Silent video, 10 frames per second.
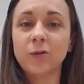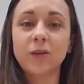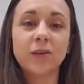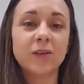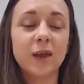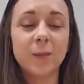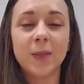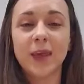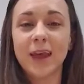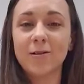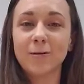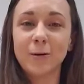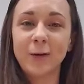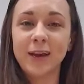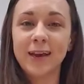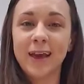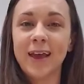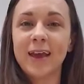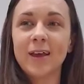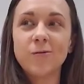We'll do the same thing every week.